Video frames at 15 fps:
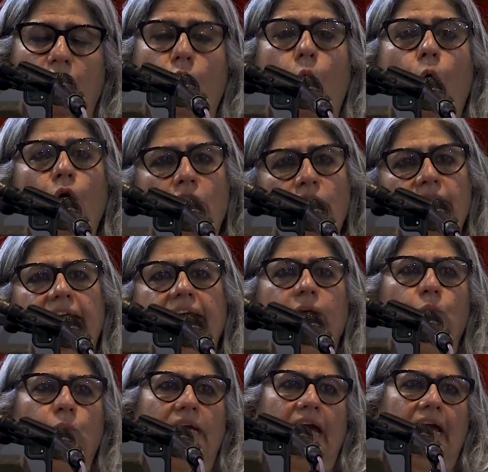Already
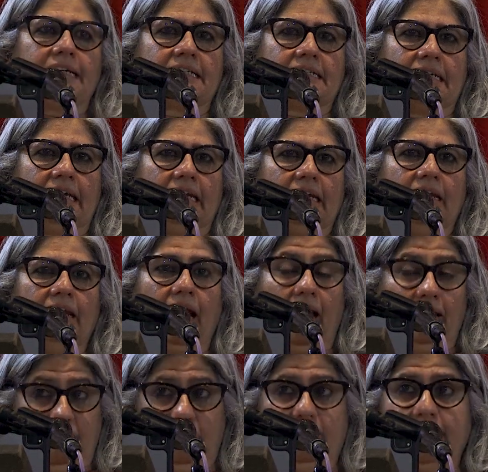we had seen,
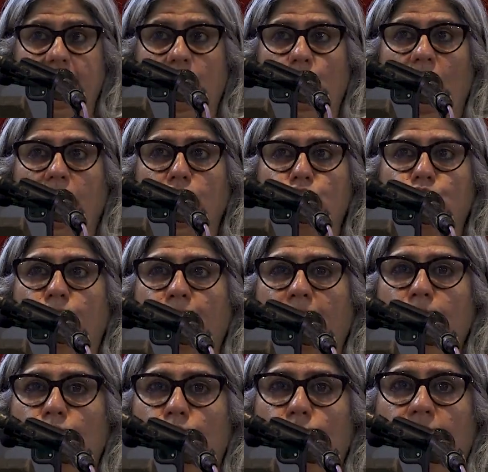and the reason why the
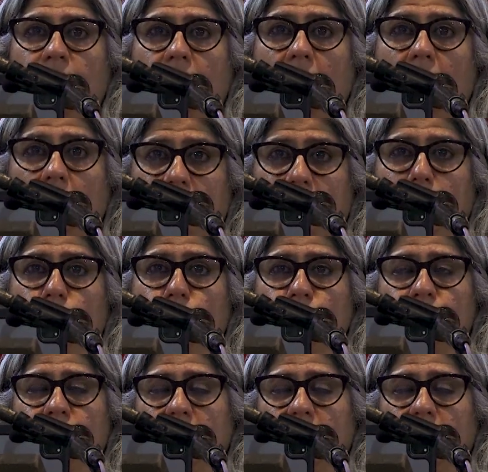Supreme Court agreed to